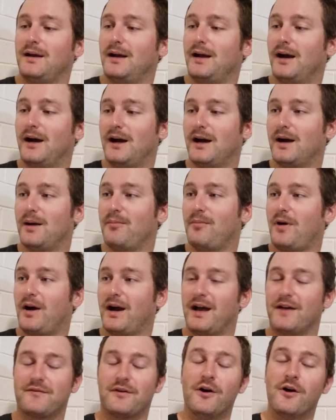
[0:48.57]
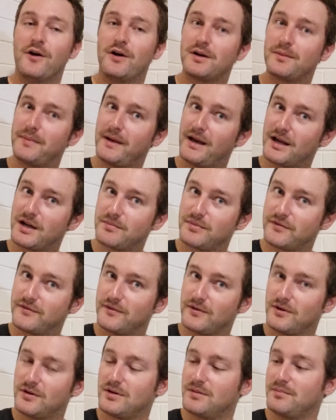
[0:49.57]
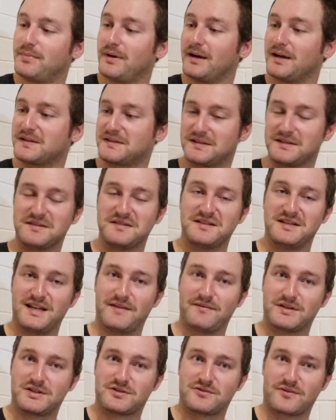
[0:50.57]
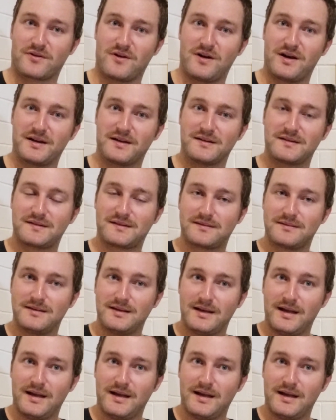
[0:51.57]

I have heard about it before, but never tried it.